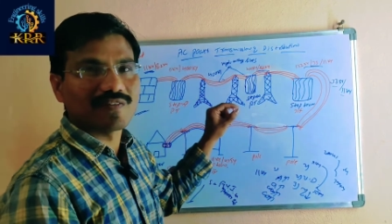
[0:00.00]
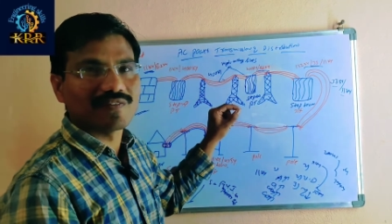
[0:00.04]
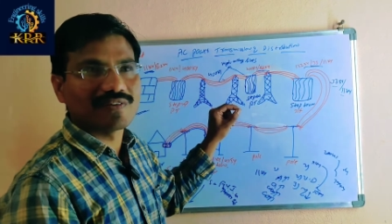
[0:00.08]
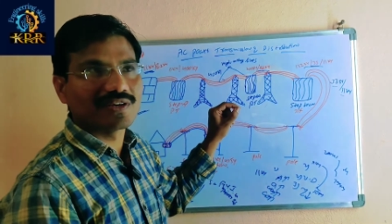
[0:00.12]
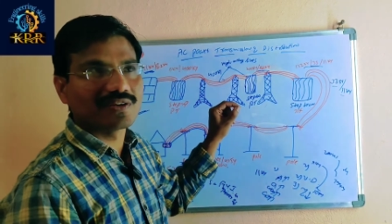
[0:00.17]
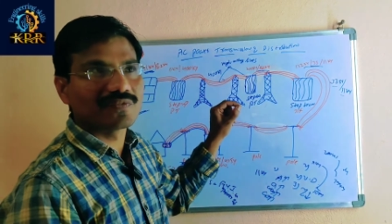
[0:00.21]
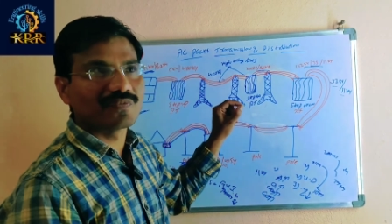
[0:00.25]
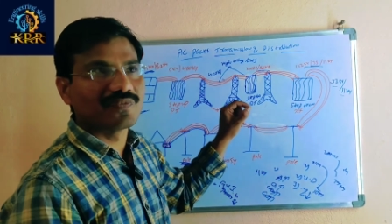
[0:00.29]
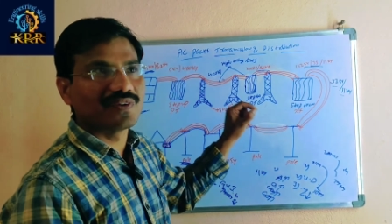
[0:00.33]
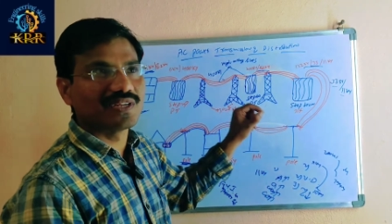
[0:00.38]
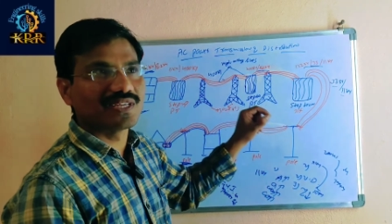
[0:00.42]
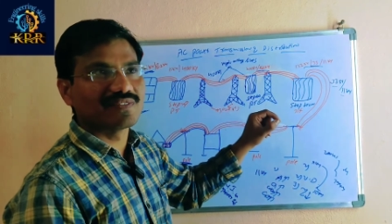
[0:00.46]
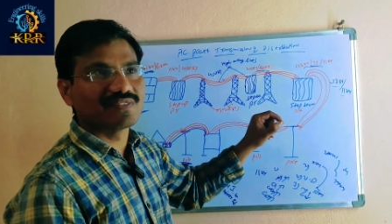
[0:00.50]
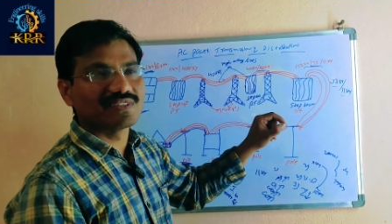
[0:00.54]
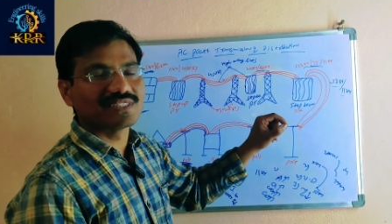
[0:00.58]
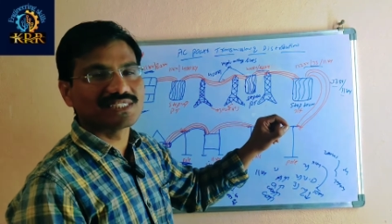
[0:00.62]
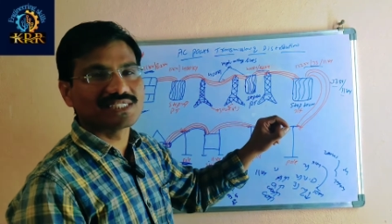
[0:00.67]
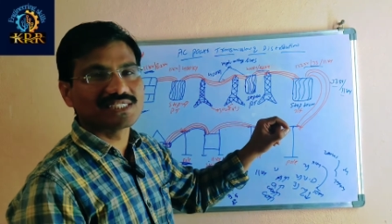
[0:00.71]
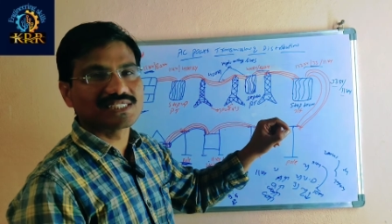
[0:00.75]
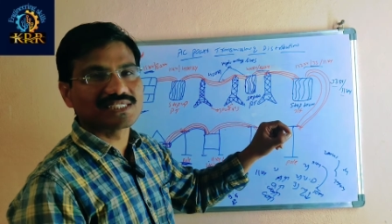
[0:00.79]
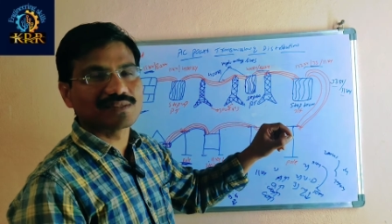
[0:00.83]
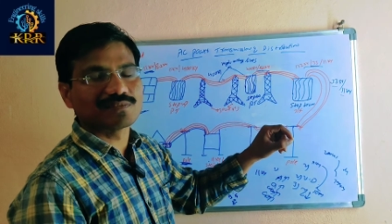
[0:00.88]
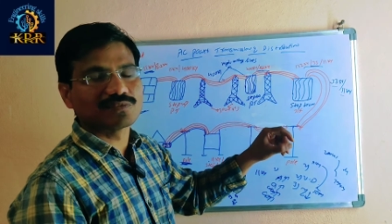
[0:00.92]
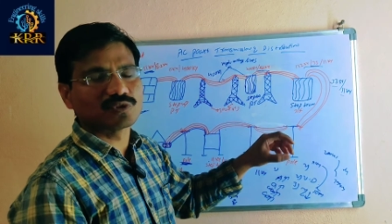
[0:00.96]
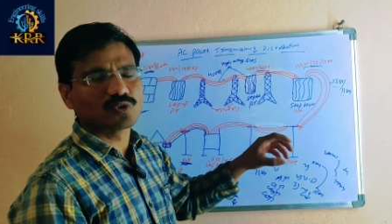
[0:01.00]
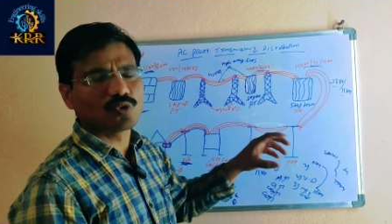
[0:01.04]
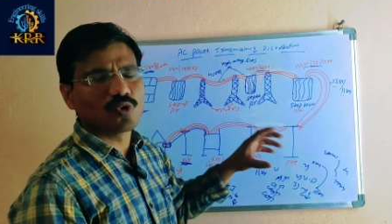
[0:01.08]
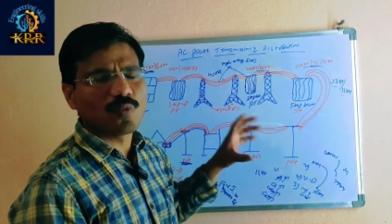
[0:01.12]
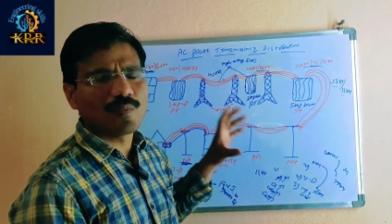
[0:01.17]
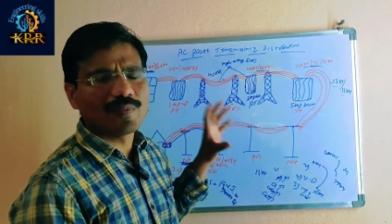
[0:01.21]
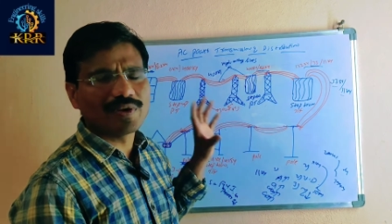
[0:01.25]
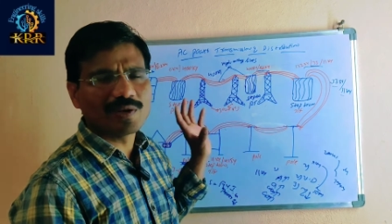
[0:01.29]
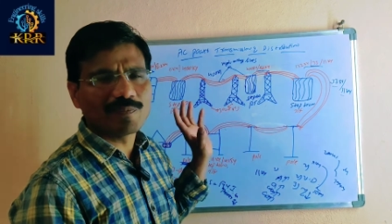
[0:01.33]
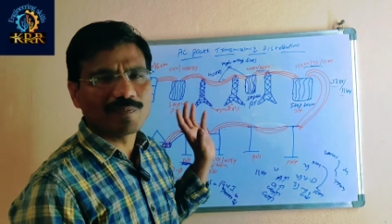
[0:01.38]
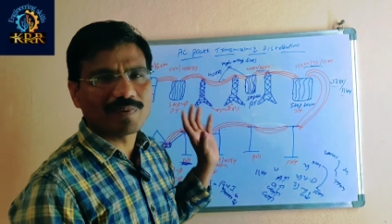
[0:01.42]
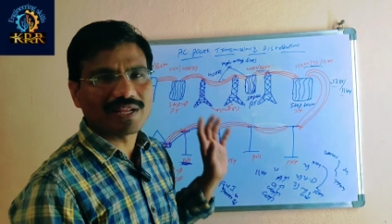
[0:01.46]
power, frequency, some so
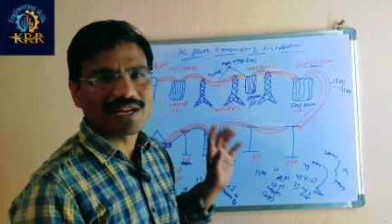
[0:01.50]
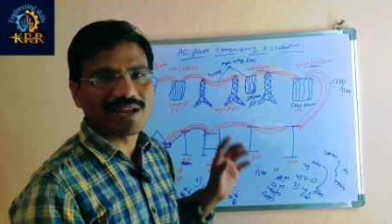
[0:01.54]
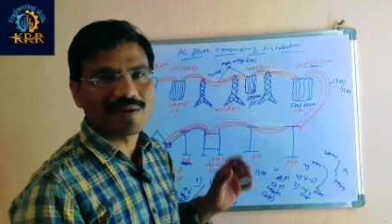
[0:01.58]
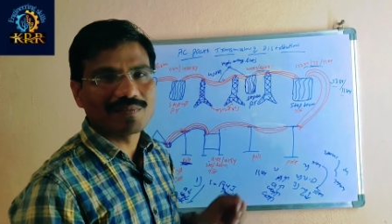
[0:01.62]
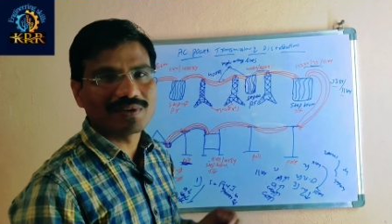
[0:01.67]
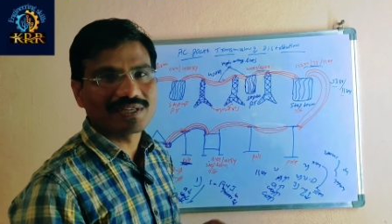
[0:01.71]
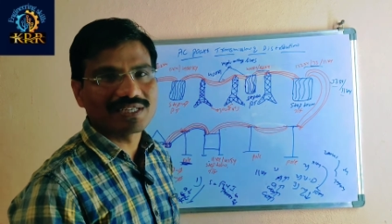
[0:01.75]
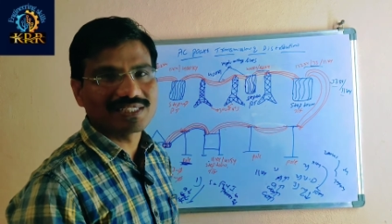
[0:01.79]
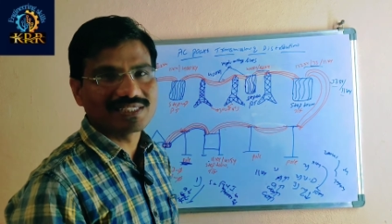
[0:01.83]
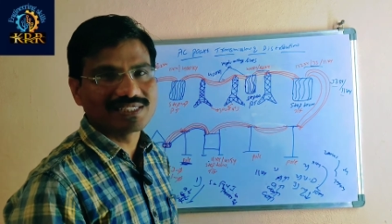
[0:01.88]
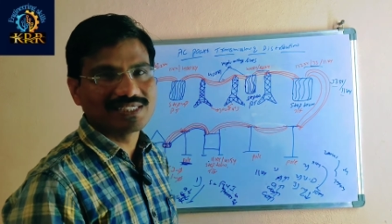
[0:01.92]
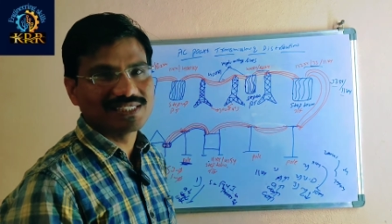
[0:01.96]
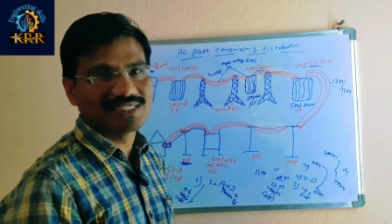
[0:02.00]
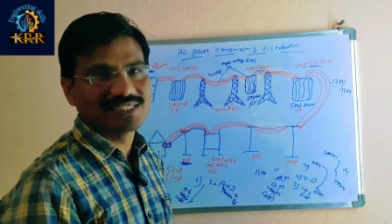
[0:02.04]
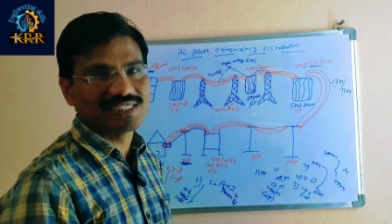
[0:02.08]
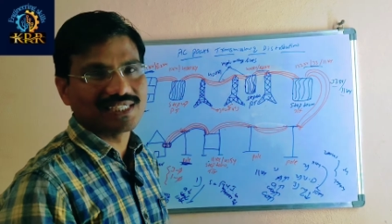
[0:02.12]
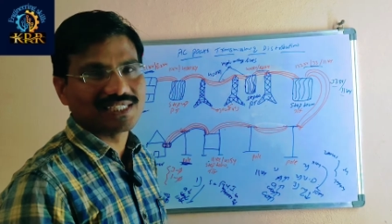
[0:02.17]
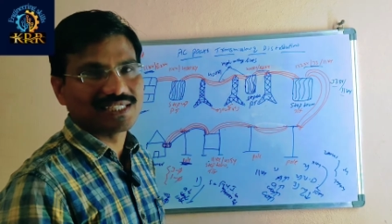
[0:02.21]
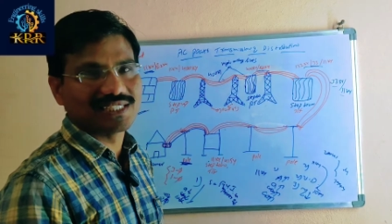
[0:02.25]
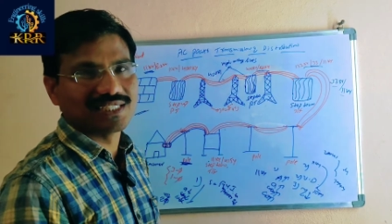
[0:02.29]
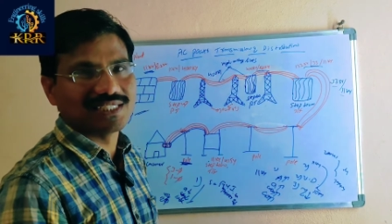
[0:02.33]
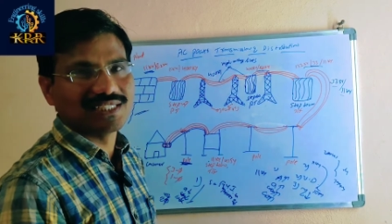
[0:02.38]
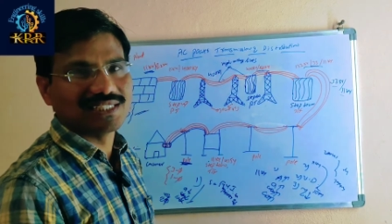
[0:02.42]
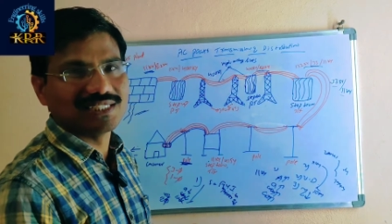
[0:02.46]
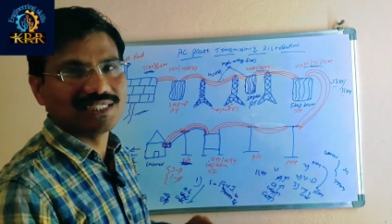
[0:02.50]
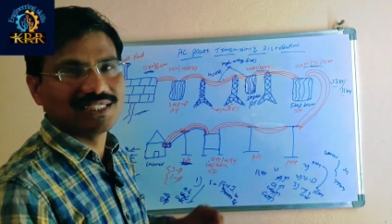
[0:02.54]
many parameters is there.